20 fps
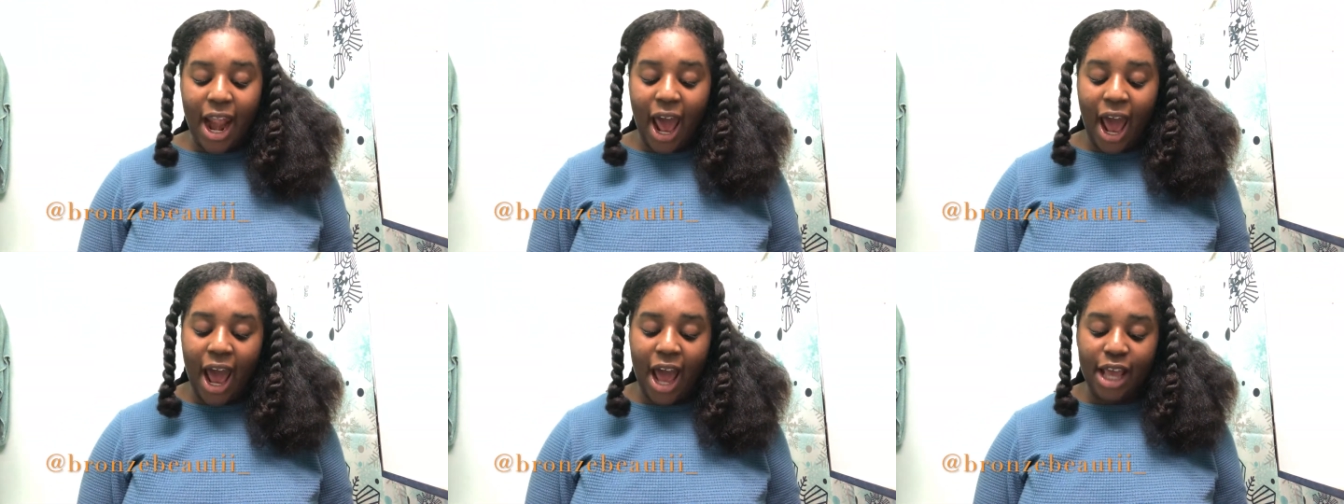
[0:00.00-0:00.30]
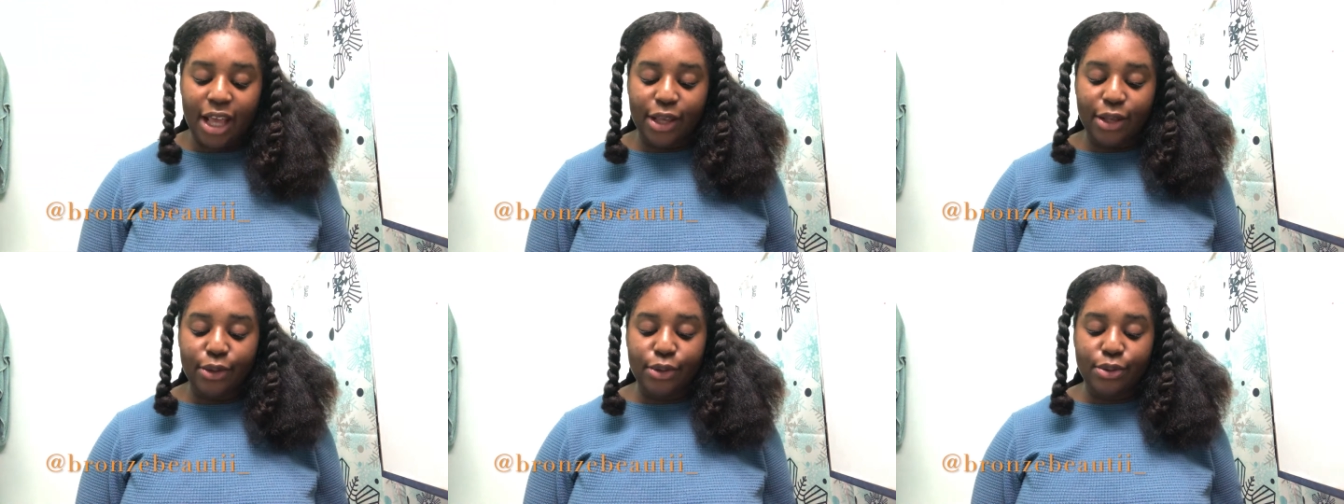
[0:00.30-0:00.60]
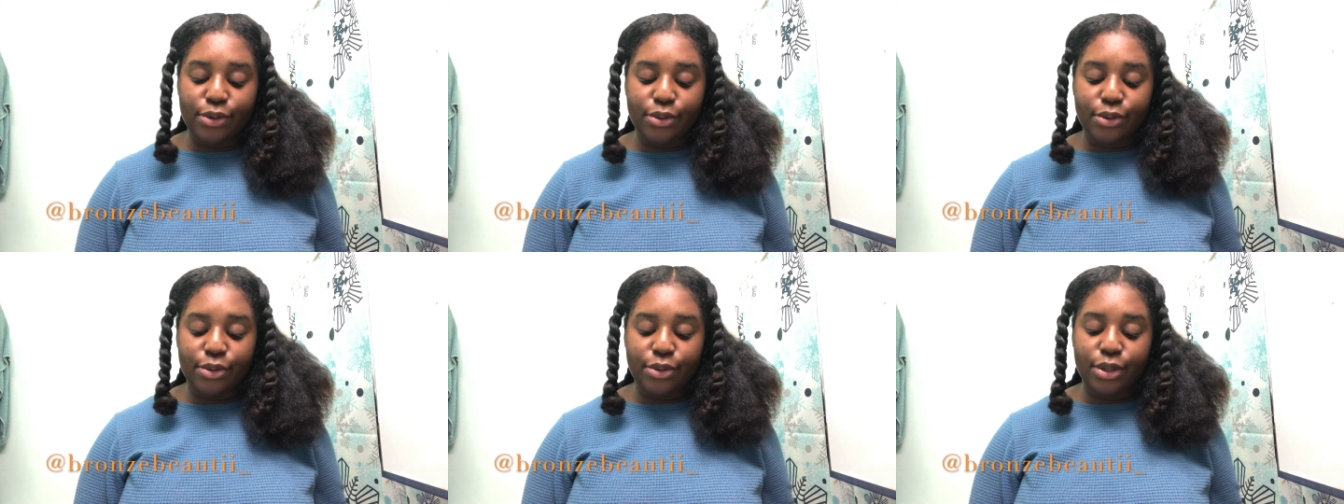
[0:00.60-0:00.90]
i
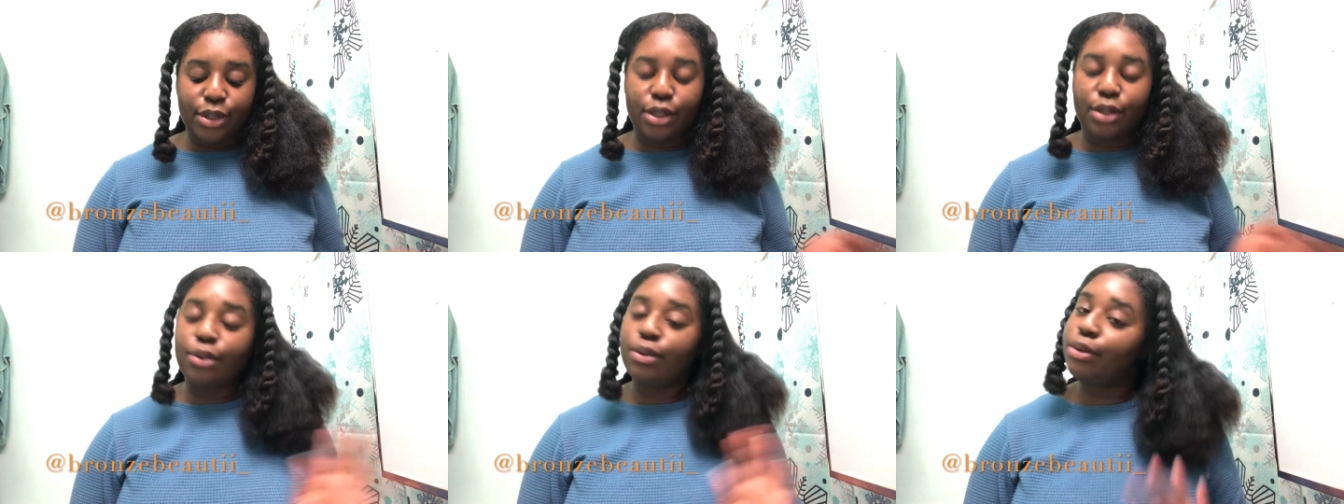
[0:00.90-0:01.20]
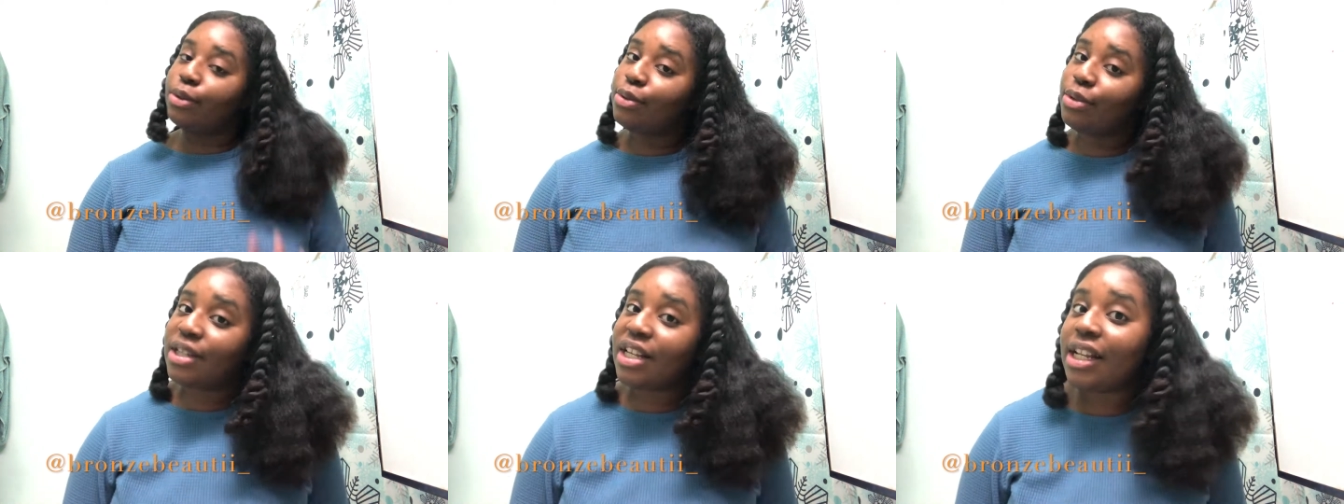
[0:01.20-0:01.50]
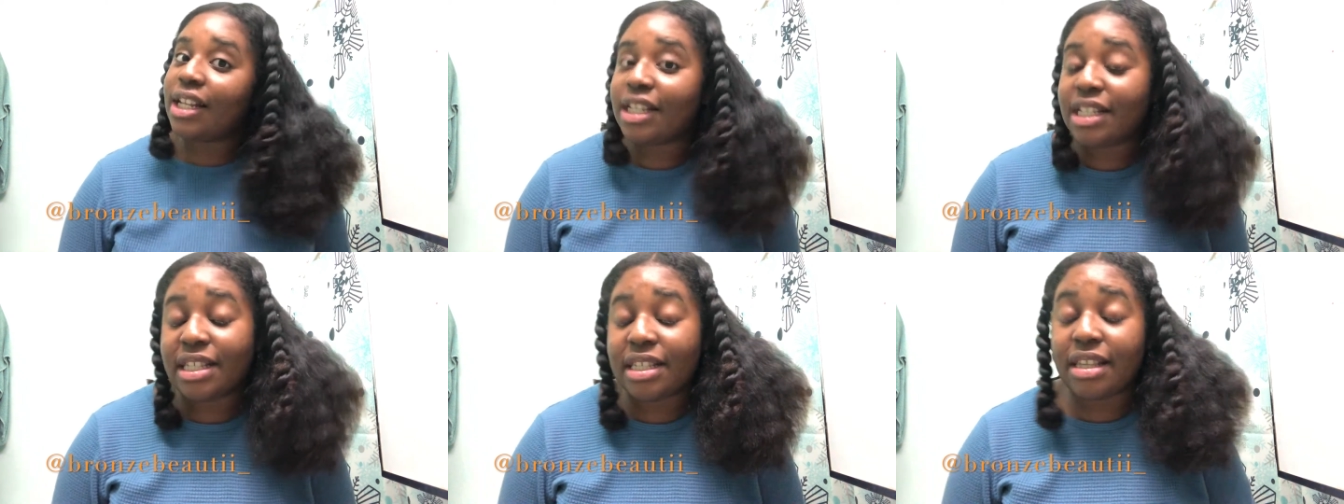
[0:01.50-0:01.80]
use lulu's
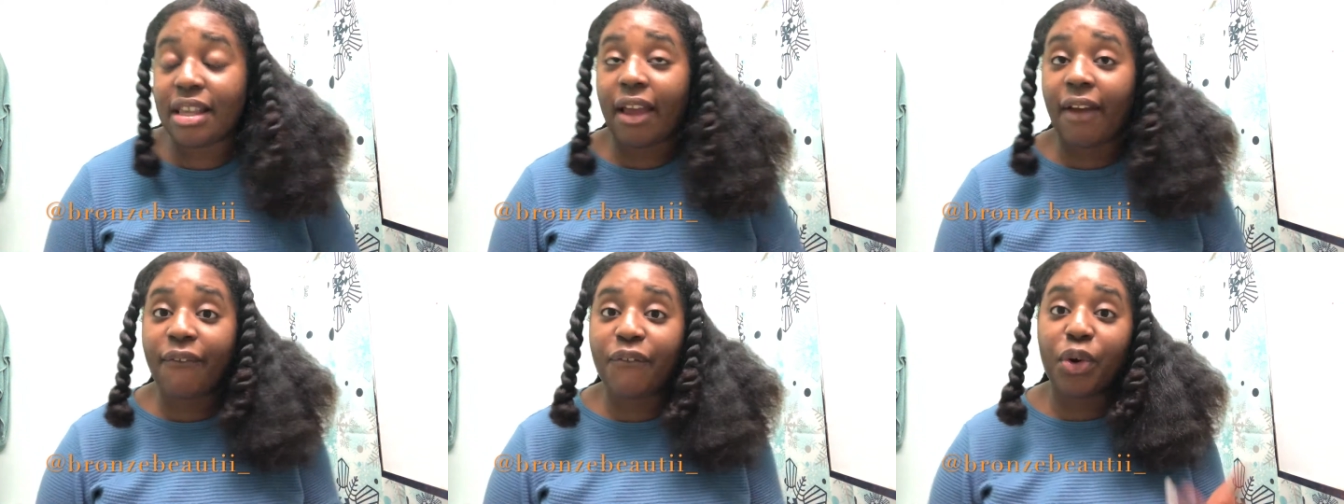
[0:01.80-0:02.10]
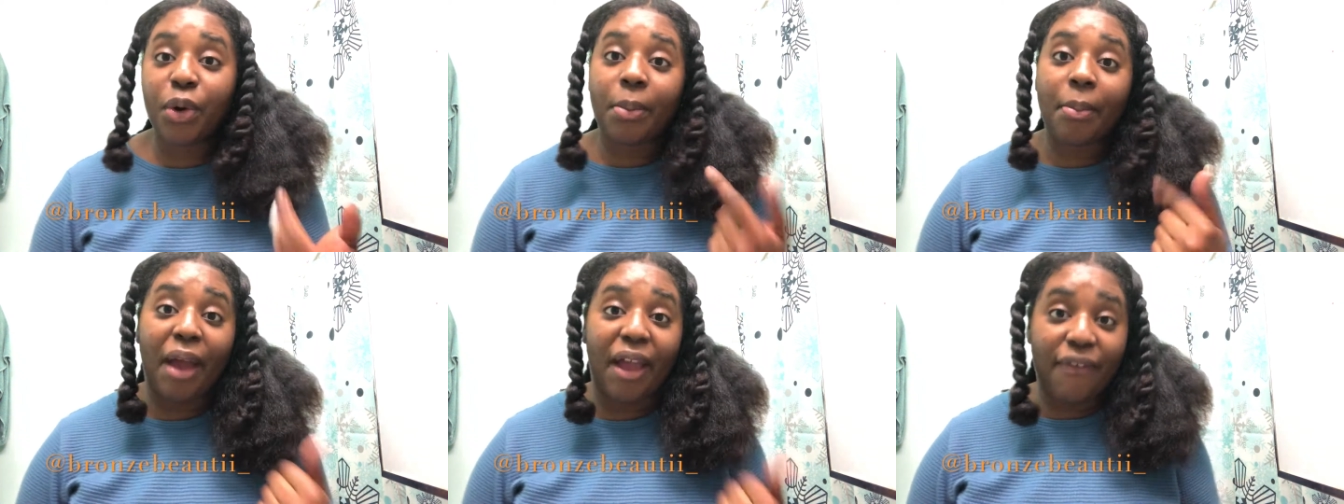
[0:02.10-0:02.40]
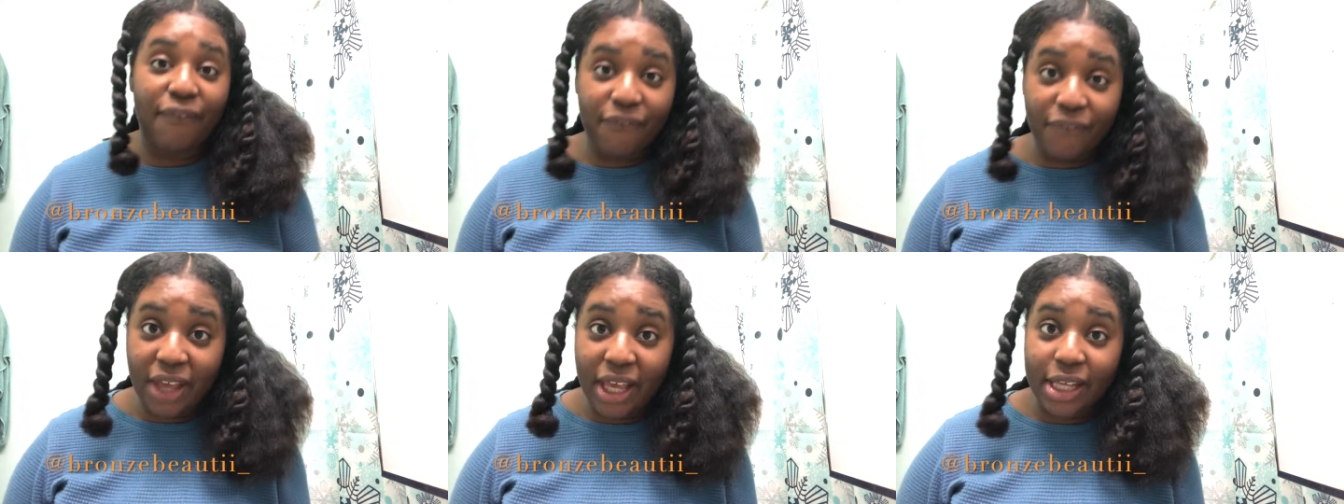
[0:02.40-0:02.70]
holistic for my
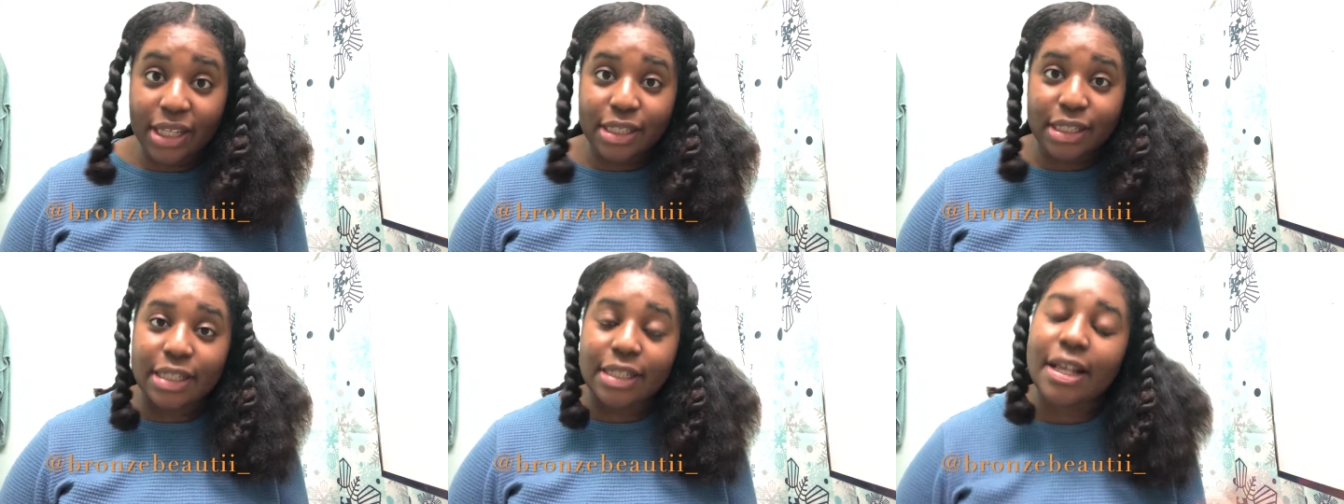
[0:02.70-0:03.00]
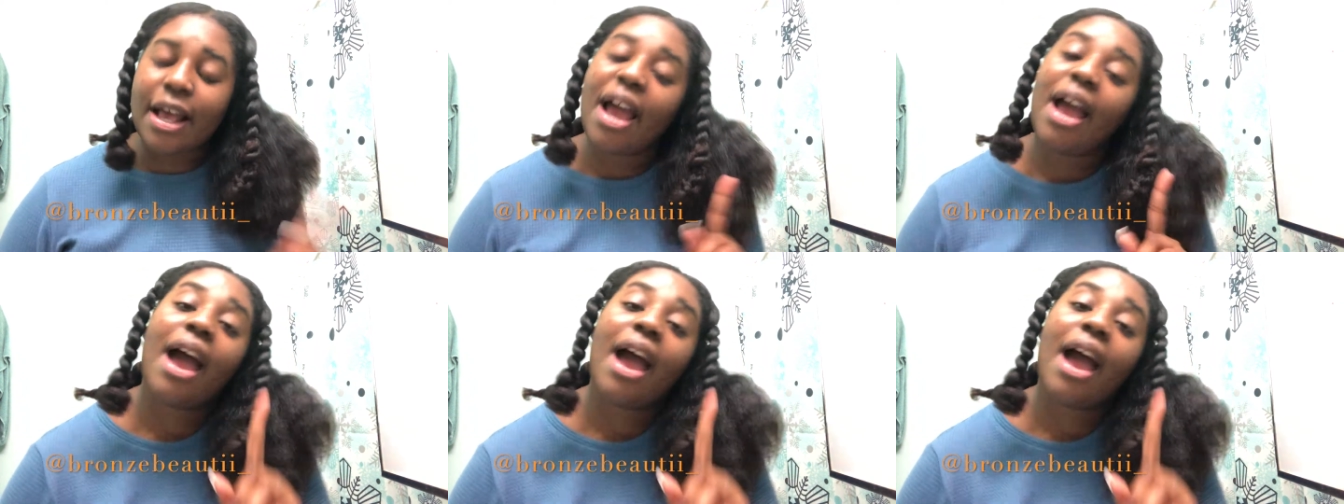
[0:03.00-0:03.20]
face